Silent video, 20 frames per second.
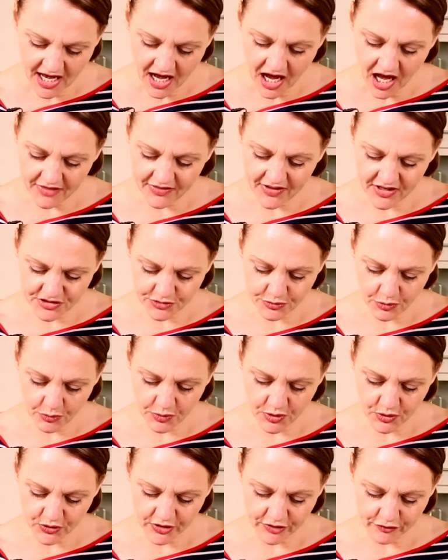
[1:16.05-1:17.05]
And that's what we're
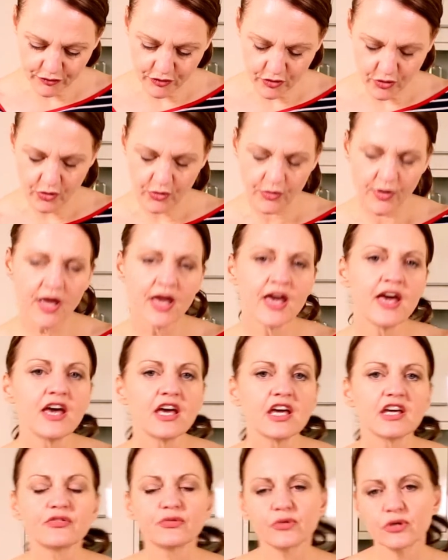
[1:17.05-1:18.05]
looking for.
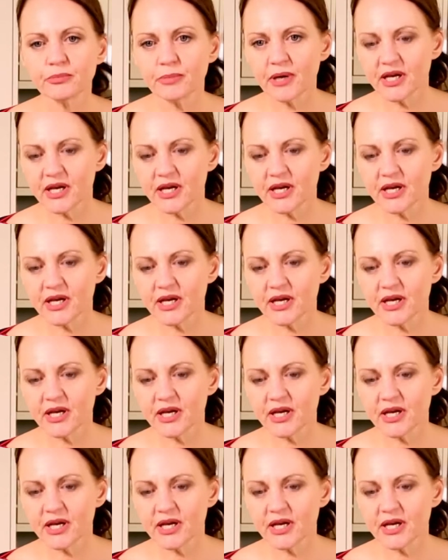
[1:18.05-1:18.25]
If we're